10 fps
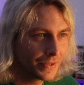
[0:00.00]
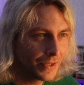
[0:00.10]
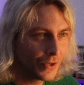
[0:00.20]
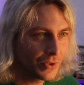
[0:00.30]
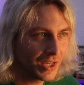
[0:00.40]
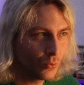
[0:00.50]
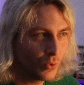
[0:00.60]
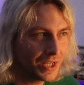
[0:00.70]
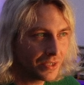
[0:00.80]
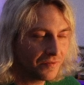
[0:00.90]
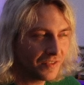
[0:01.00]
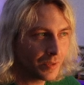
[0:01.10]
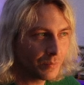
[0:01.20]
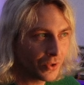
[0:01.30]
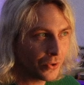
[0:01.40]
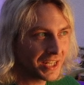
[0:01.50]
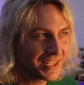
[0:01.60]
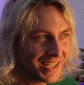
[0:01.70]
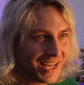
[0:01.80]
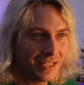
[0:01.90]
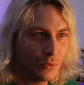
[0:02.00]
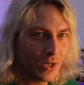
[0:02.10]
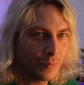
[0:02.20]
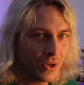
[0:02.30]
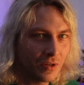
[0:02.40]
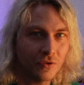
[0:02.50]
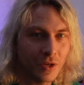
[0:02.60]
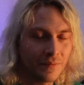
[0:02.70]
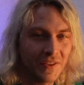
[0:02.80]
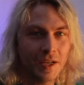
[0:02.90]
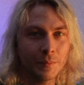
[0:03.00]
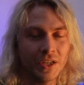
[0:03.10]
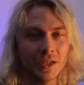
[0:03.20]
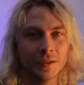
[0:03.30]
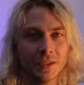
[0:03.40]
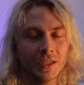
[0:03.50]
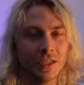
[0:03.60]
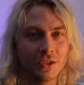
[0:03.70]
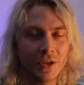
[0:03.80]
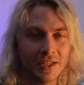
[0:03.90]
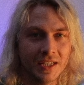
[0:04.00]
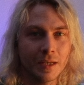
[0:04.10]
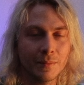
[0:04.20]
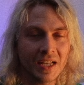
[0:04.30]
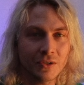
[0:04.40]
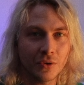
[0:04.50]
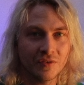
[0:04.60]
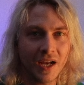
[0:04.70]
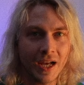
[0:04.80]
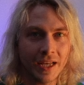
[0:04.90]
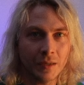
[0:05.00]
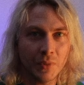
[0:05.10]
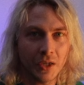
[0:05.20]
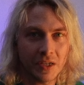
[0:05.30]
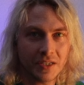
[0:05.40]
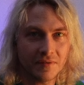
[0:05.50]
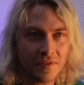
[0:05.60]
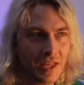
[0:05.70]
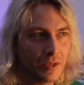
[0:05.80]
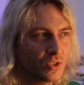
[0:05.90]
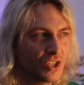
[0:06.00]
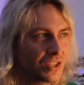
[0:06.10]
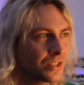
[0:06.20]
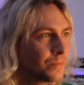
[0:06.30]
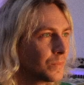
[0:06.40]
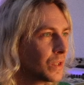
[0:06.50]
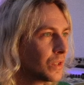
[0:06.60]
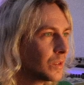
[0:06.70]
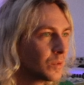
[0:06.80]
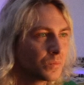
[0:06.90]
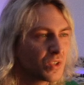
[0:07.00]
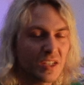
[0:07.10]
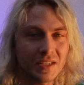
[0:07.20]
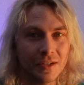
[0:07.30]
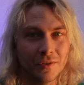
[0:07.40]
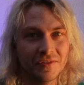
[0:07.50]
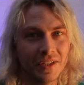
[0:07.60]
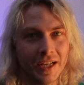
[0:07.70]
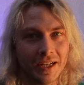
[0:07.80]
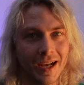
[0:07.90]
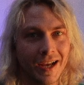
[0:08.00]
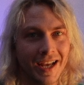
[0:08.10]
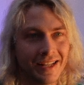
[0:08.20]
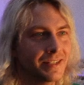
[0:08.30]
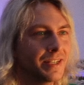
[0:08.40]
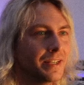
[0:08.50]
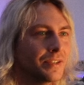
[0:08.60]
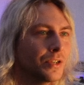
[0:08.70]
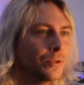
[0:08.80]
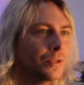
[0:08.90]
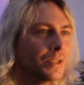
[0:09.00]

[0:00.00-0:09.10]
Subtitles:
Okay, weird and fun, but not exactly what I'm going for. I think I'm gonna try and keep that sort of high-end percussive thing. Just I don't feel like a hi-hat today. So